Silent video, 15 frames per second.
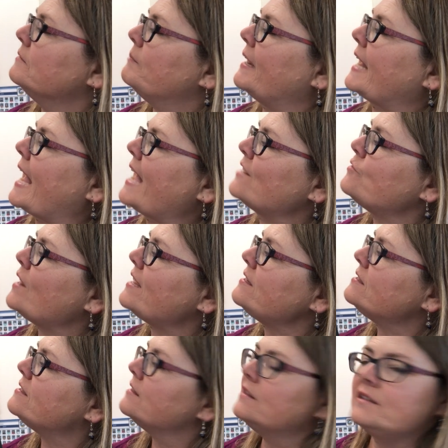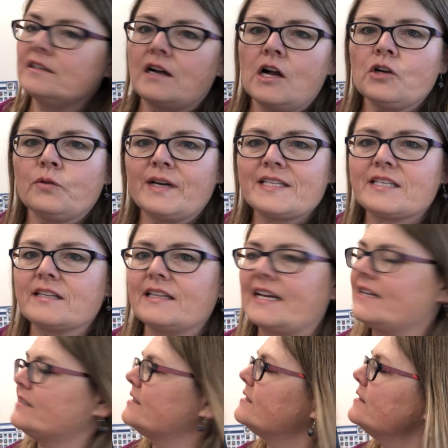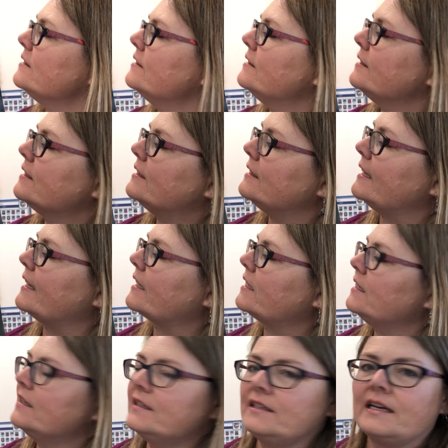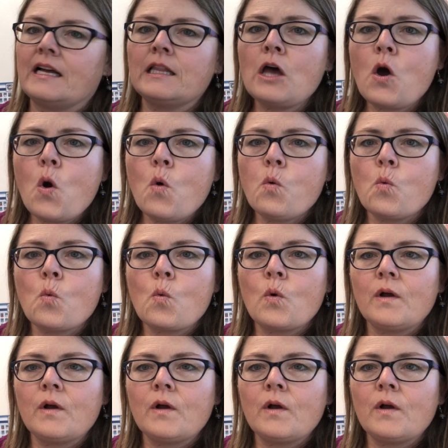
My address? A chrysalis. Click. Hello?